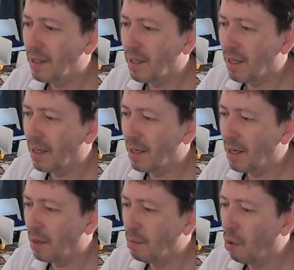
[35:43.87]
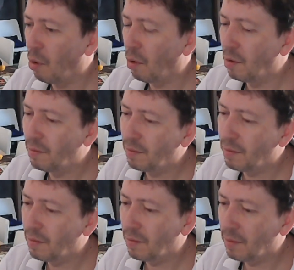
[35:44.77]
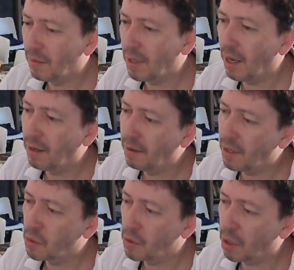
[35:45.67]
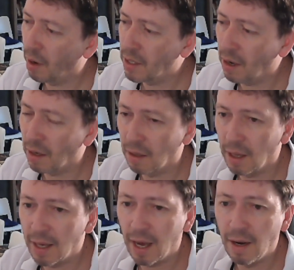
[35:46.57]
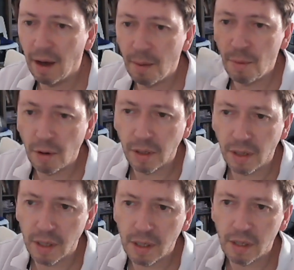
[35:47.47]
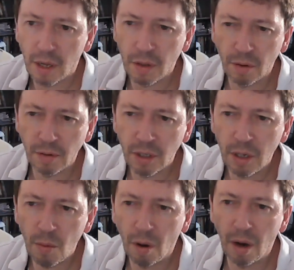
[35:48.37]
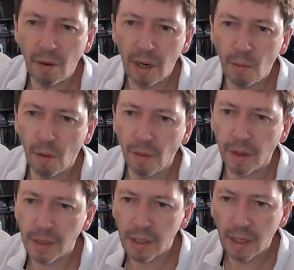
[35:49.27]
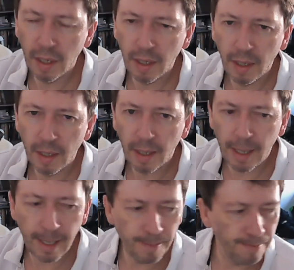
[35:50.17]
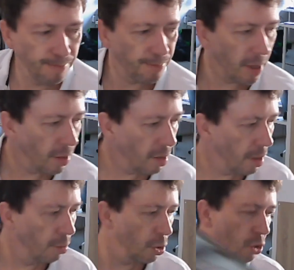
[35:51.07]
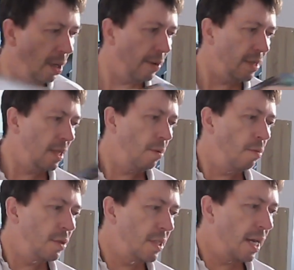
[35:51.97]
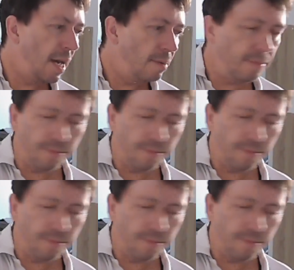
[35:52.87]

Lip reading: and more, then this was a great title. Again, I podded this because I thought, you know what, I really want this. I'm not sure how easy that one was to get.